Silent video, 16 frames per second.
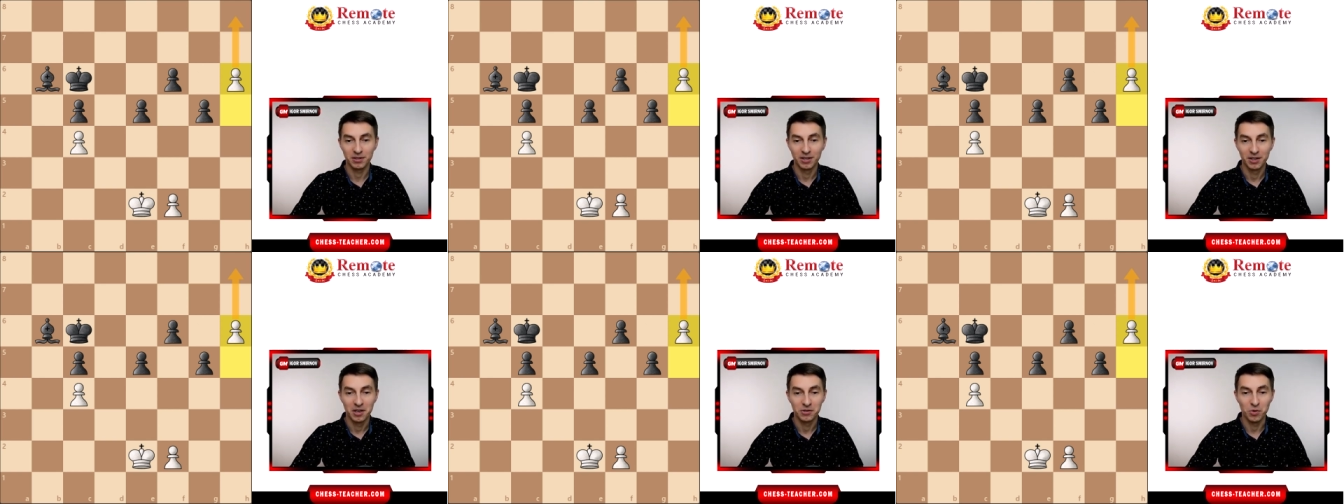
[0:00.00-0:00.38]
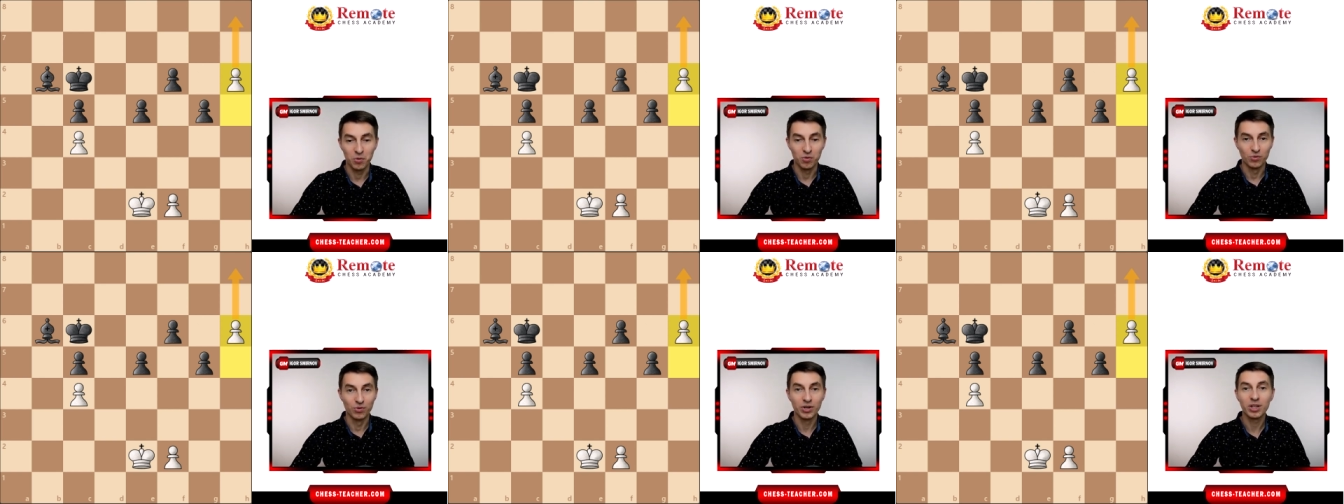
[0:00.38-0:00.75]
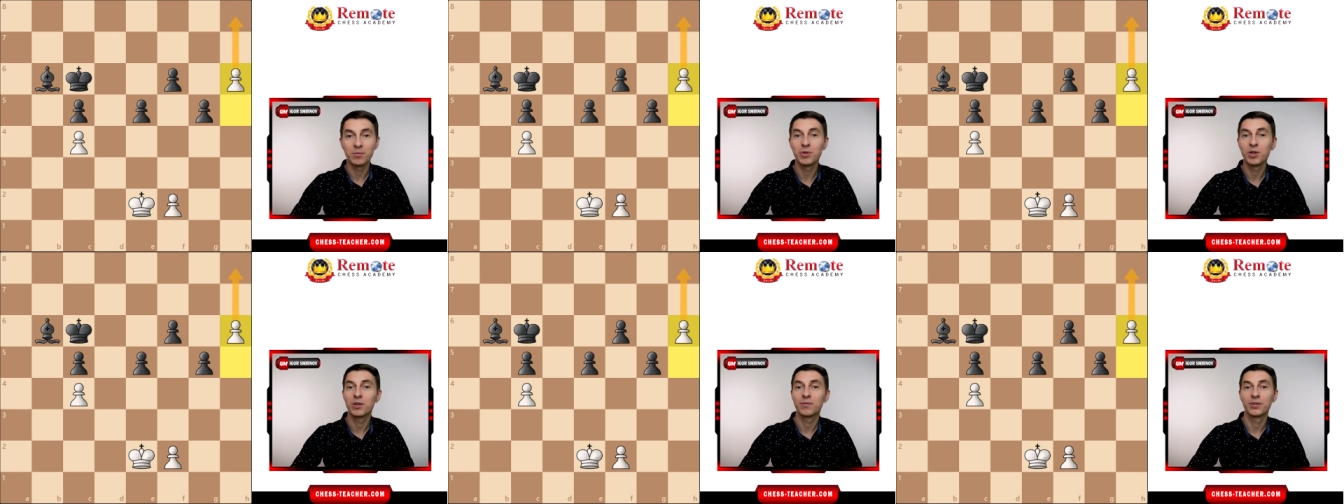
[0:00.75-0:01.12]
So really
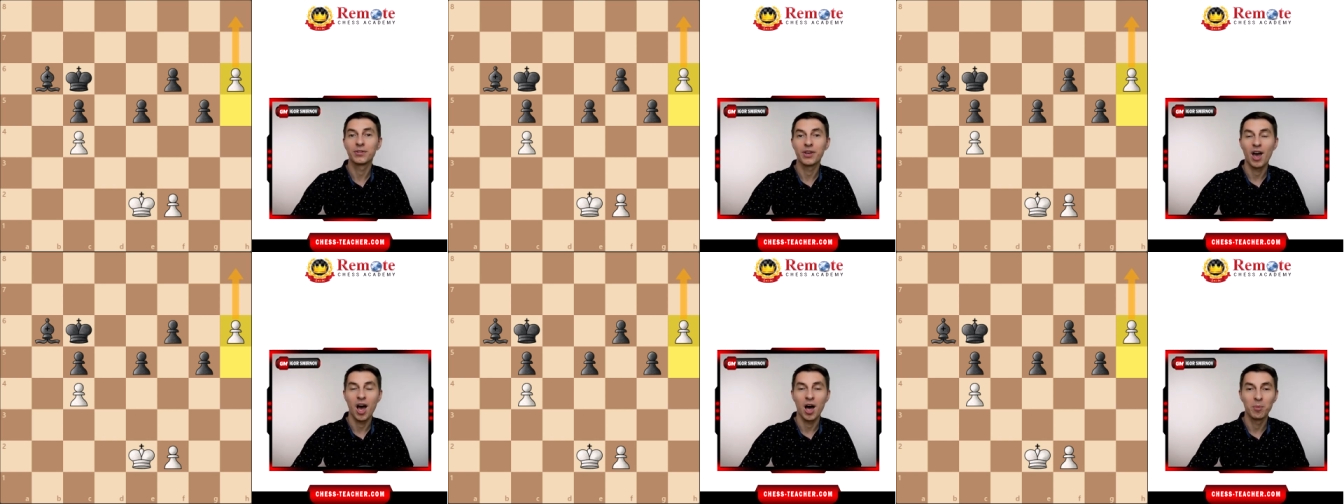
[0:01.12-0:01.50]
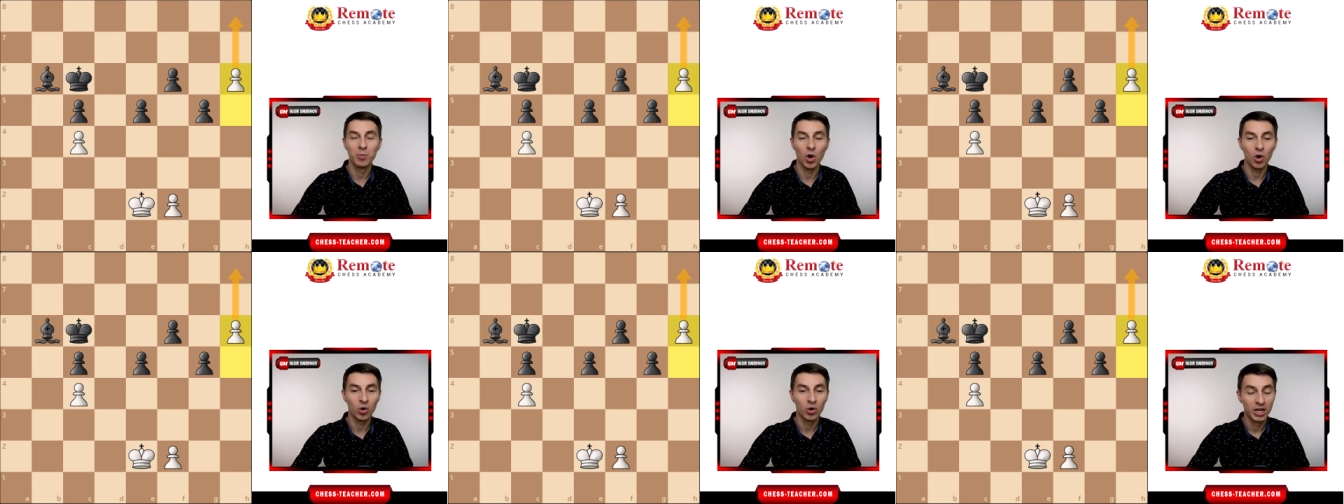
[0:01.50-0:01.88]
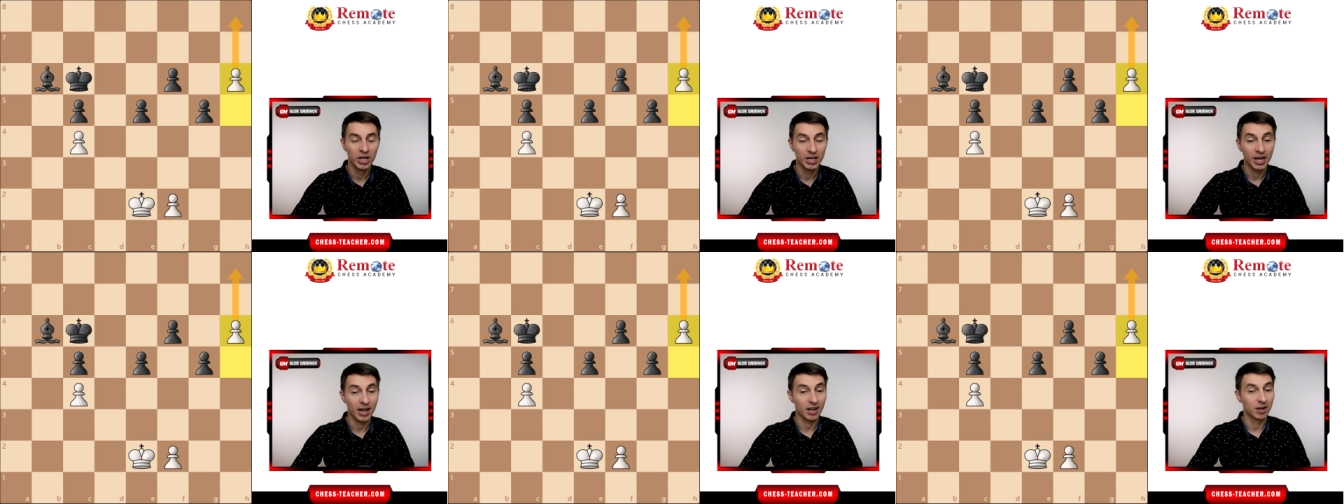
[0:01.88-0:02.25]
beautiful combo,
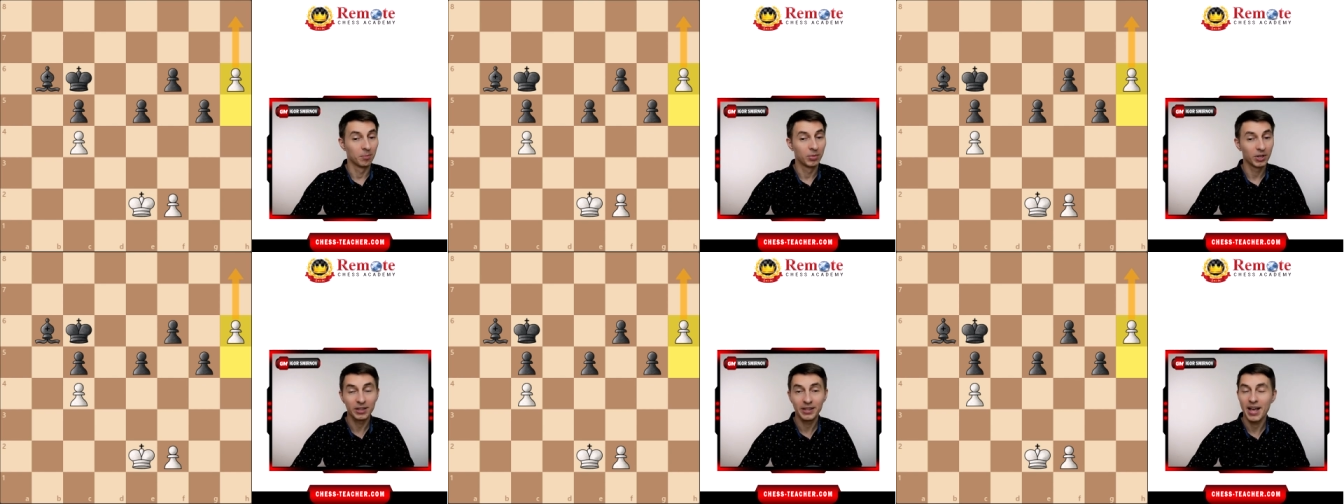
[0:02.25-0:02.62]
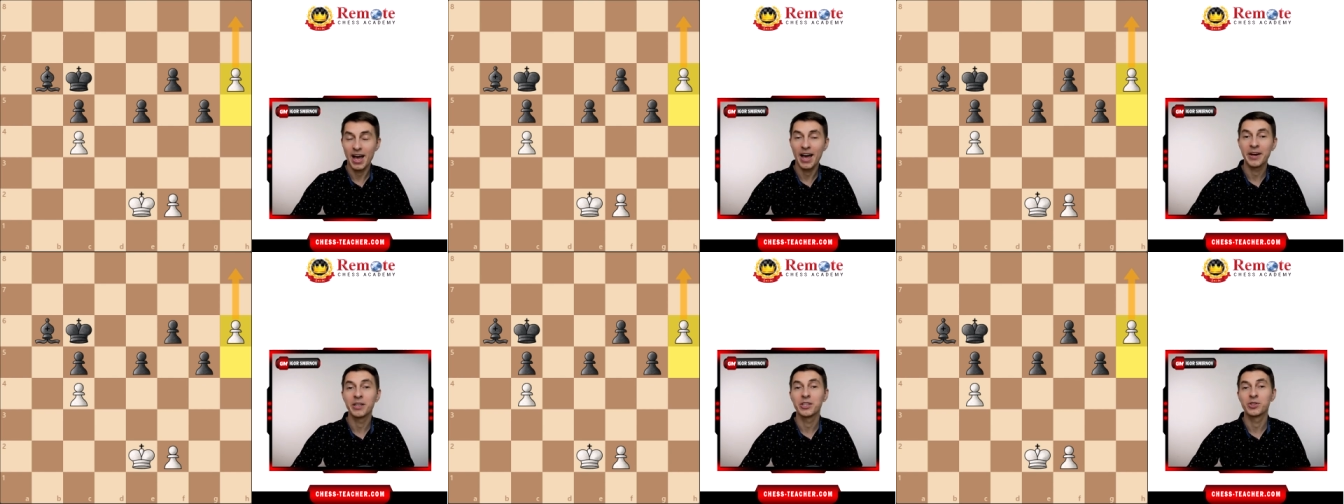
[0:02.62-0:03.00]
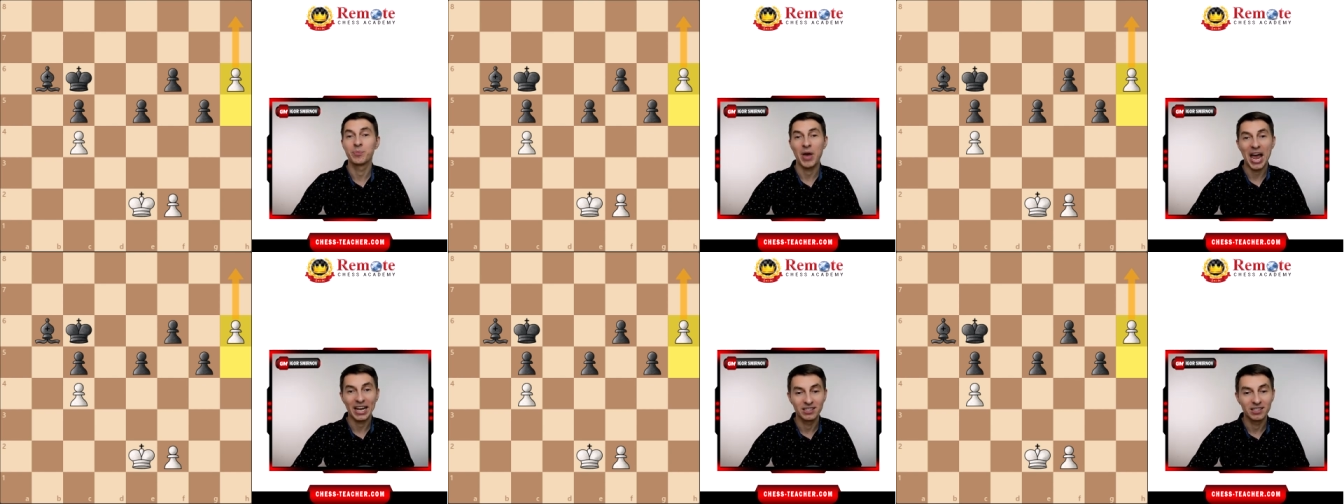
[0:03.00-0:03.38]
completely
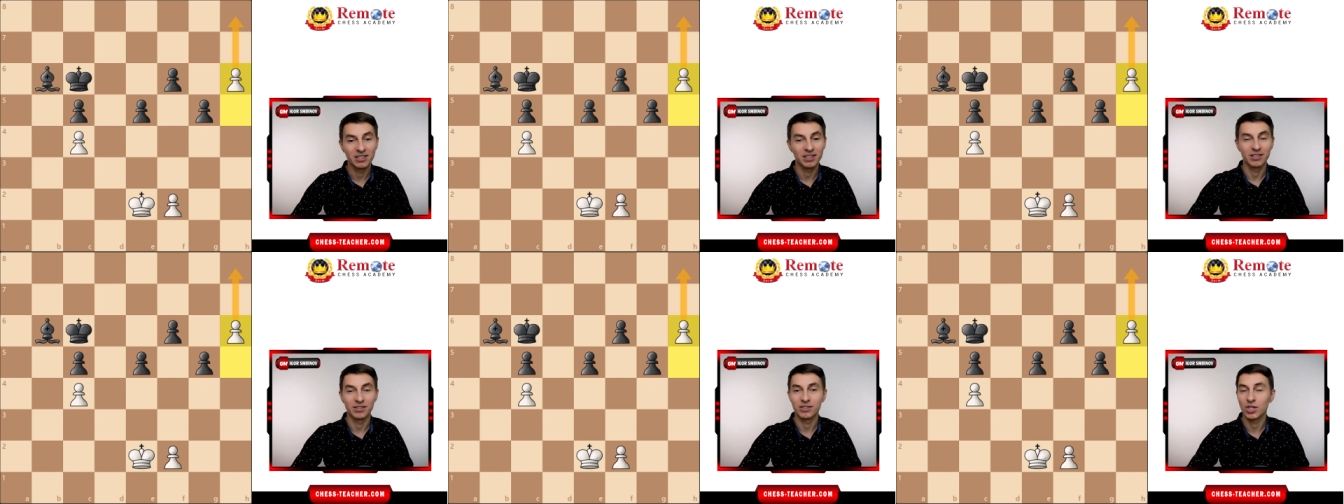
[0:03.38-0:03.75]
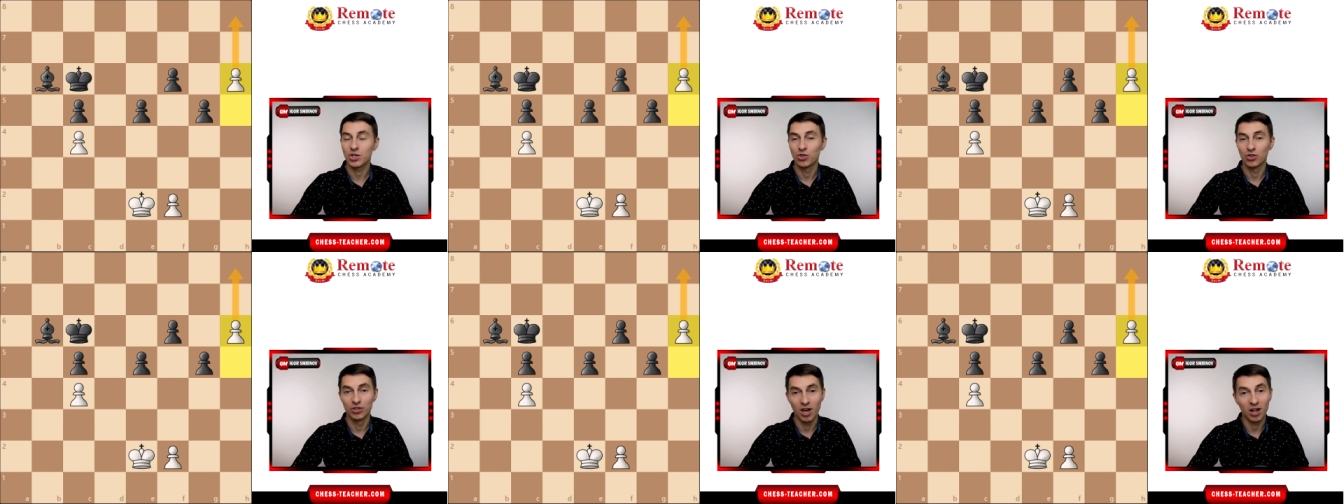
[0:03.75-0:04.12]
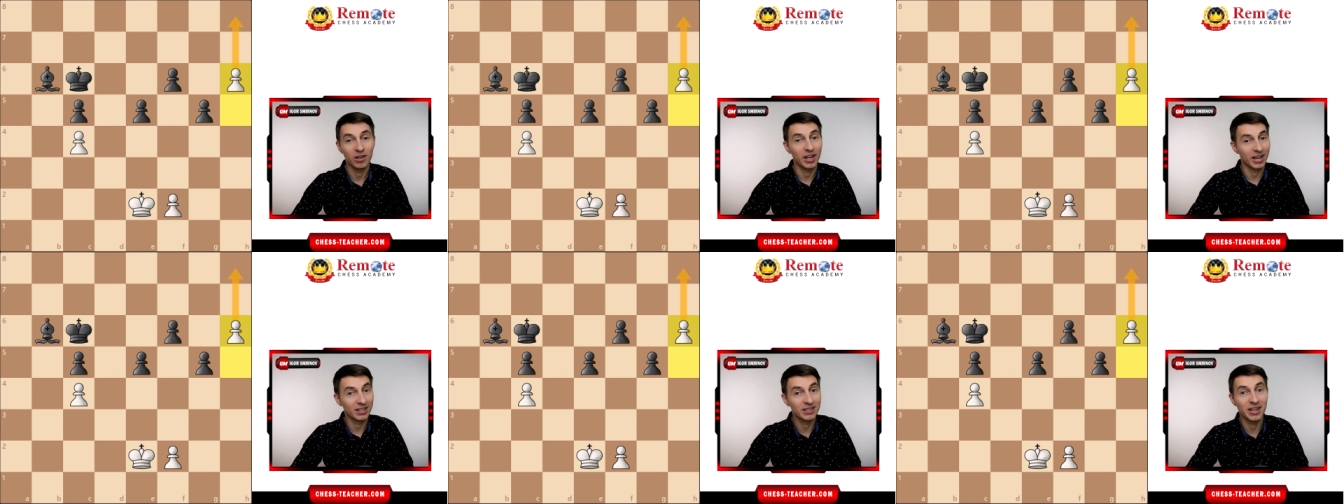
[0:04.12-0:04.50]
unexpected in such a dull
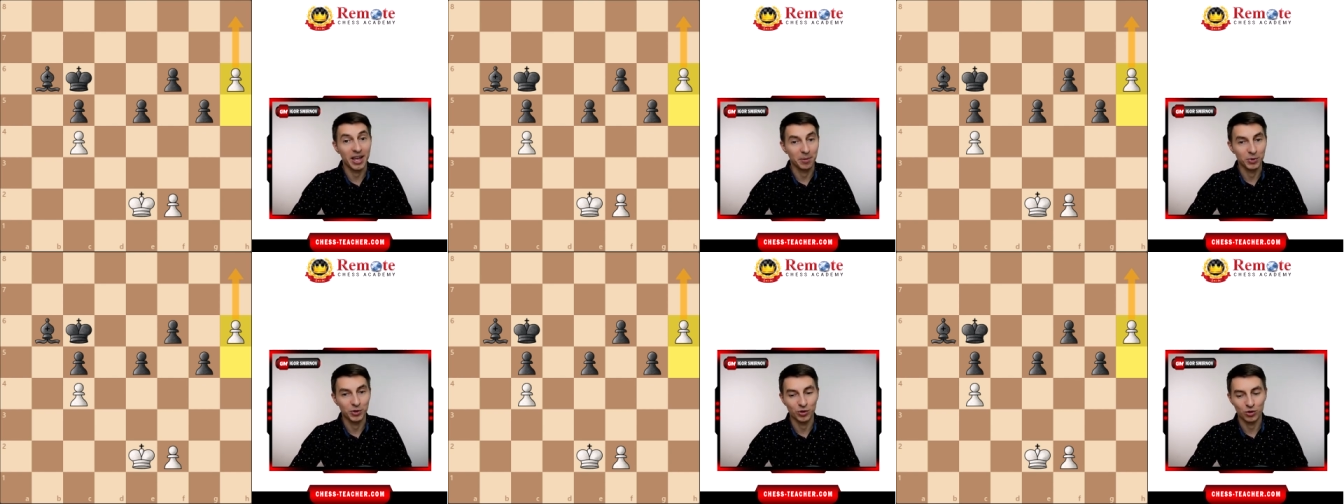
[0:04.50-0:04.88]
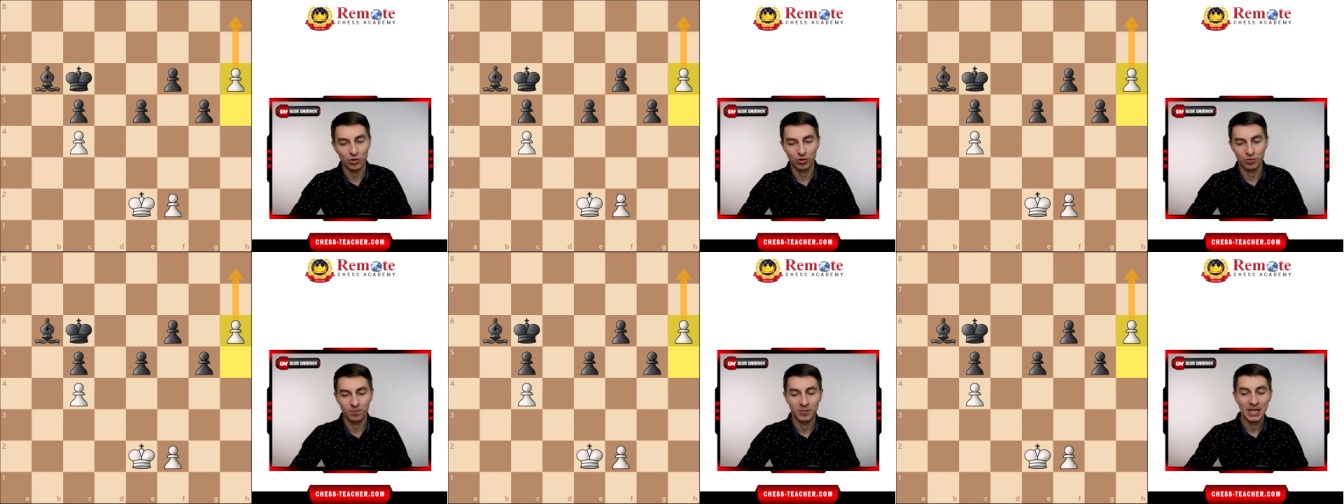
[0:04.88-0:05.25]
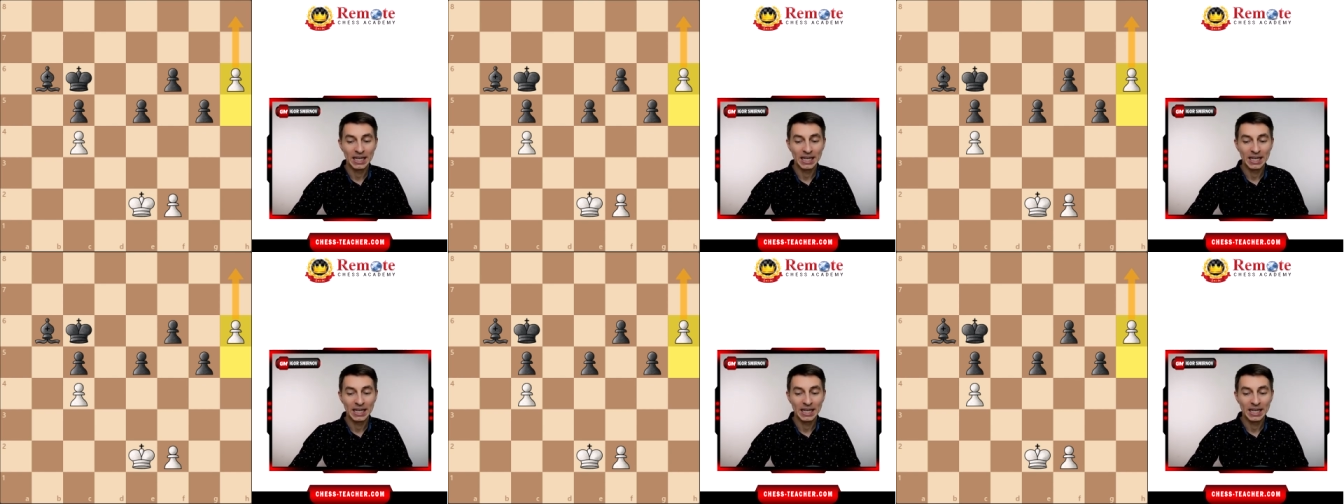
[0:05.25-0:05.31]
endgame position.